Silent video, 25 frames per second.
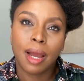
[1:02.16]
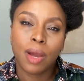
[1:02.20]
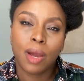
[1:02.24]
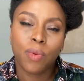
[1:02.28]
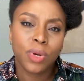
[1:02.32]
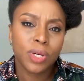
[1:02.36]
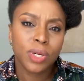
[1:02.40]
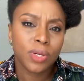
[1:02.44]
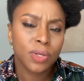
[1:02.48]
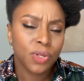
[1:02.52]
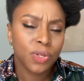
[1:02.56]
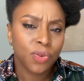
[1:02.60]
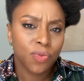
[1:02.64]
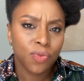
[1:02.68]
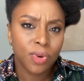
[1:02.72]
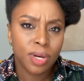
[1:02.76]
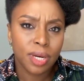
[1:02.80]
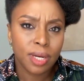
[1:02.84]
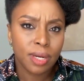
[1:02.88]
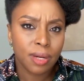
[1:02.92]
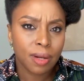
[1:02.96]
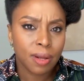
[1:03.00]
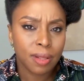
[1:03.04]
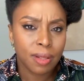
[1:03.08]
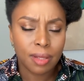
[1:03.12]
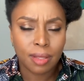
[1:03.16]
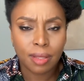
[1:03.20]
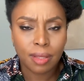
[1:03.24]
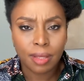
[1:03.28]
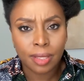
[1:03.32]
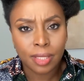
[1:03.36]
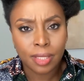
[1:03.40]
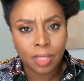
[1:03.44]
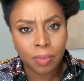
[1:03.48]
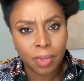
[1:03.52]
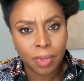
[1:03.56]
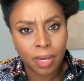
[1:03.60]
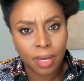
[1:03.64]
I went on to read other
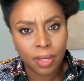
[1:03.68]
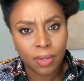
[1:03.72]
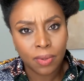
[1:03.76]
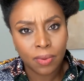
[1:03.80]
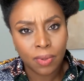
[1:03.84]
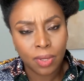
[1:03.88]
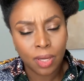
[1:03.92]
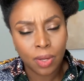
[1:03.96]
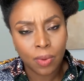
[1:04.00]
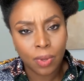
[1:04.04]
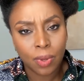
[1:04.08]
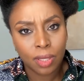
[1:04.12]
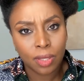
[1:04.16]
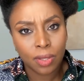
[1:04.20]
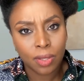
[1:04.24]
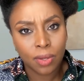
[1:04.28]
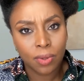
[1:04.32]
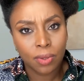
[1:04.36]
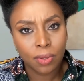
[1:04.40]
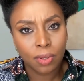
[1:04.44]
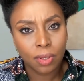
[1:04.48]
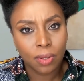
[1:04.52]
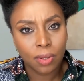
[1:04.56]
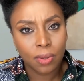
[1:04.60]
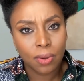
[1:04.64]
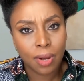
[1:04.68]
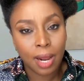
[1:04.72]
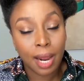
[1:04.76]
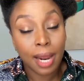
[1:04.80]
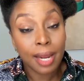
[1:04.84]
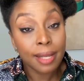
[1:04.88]
things by Ngugi wa Thiong'o.